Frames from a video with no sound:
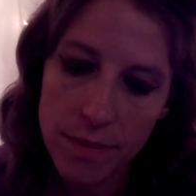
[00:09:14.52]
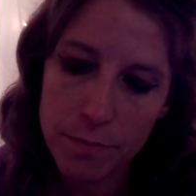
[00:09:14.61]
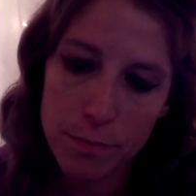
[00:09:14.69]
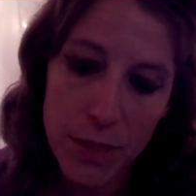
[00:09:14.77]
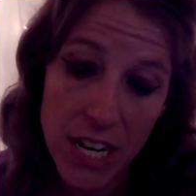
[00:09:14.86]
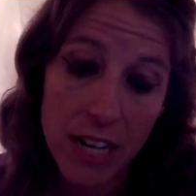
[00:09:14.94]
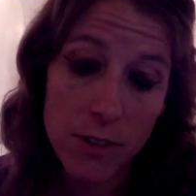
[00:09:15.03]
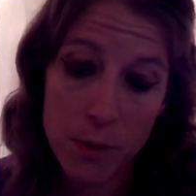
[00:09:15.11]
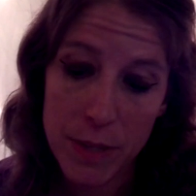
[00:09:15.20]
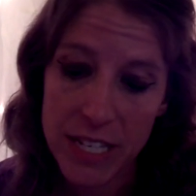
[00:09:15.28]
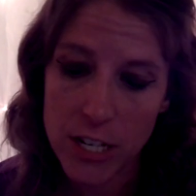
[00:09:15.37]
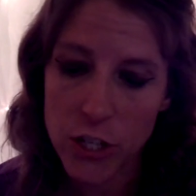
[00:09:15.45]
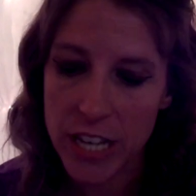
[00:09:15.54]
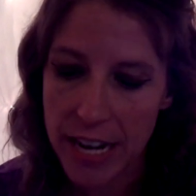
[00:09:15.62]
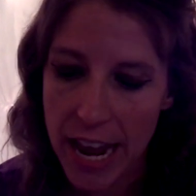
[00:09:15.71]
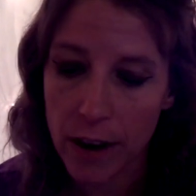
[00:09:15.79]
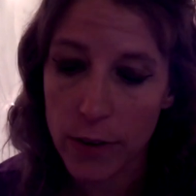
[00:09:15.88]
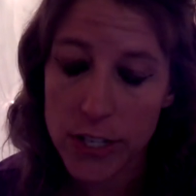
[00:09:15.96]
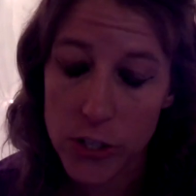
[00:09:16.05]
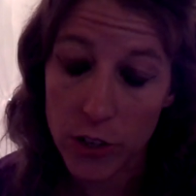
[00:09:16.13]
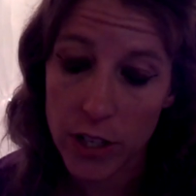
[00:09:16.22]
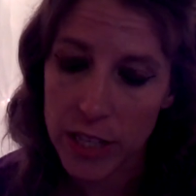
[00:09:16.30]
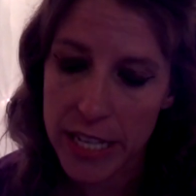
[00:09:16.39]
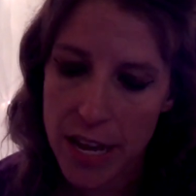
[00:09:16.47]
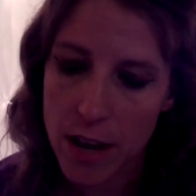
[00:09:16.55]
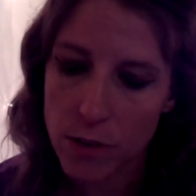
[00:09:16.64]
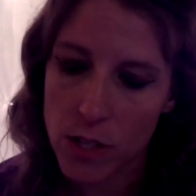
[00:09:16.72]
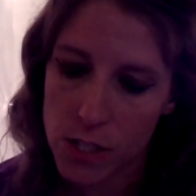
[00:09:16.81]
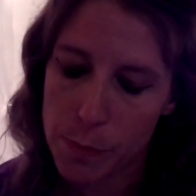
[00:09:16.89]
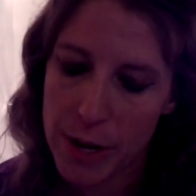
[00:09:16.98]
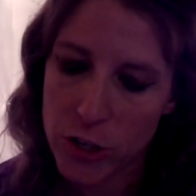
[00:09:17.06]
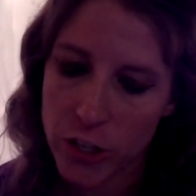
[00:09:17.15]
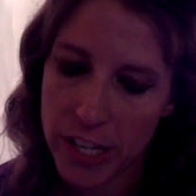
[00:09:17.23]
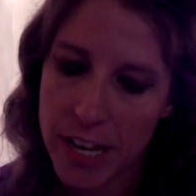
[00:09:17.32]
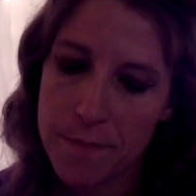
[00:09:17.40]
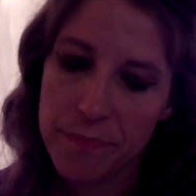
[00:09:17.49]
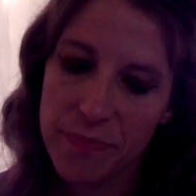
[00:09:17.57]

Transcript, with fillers: Potentially an Aries or a Leo, especially.